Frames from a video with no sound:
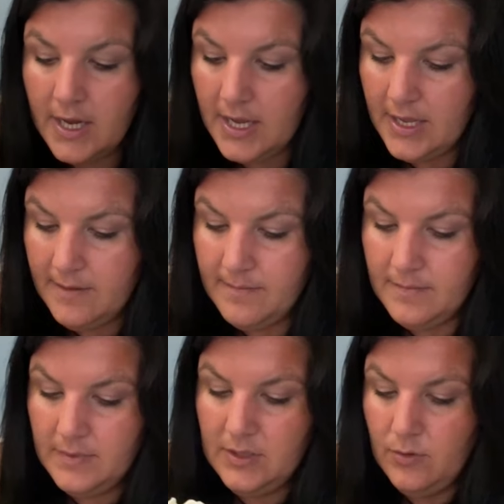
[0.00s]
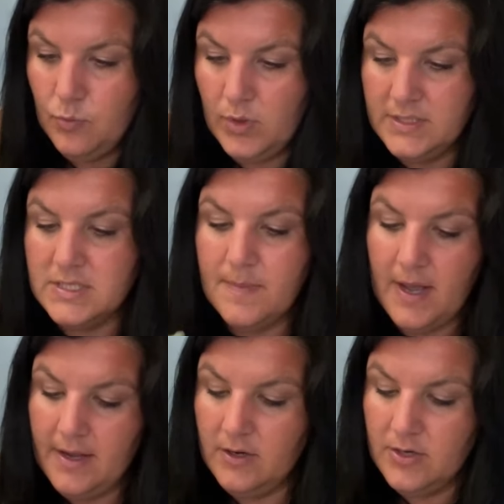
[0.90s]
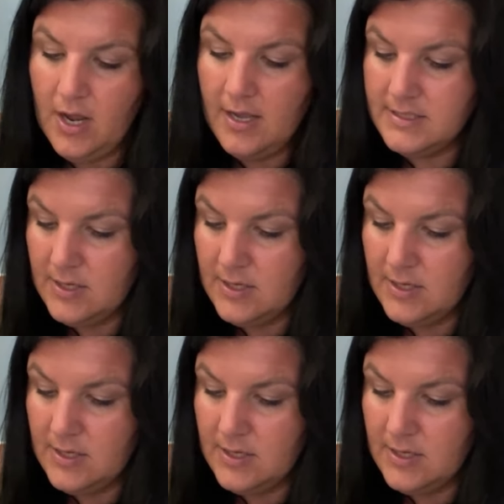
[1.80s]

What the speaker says: you know, in one spot or not.